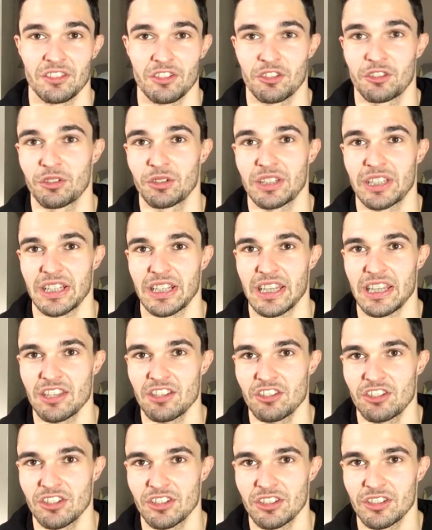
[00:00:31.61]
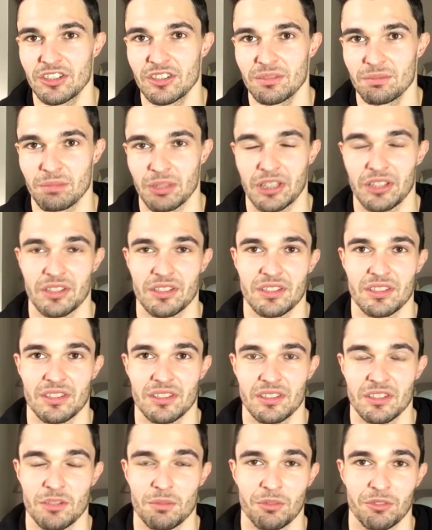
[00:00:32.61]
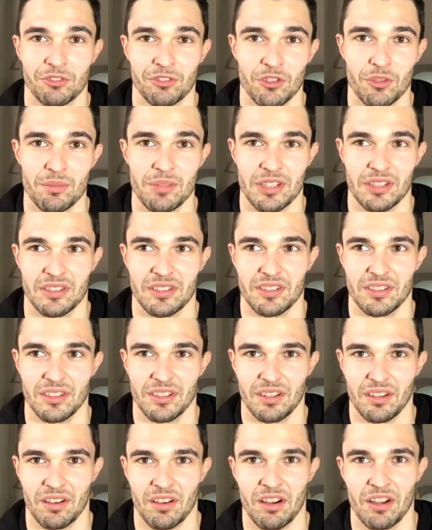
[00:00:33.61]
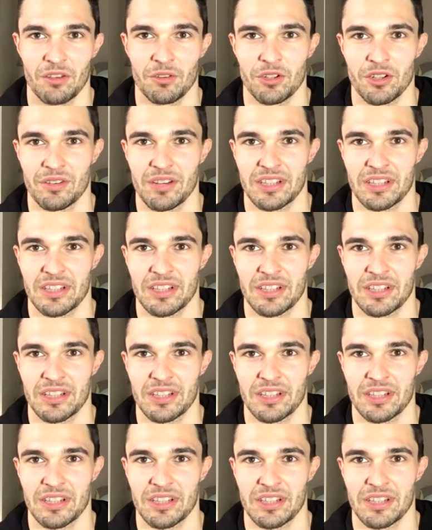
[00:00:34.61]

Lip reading: You could get injured because you perform this high order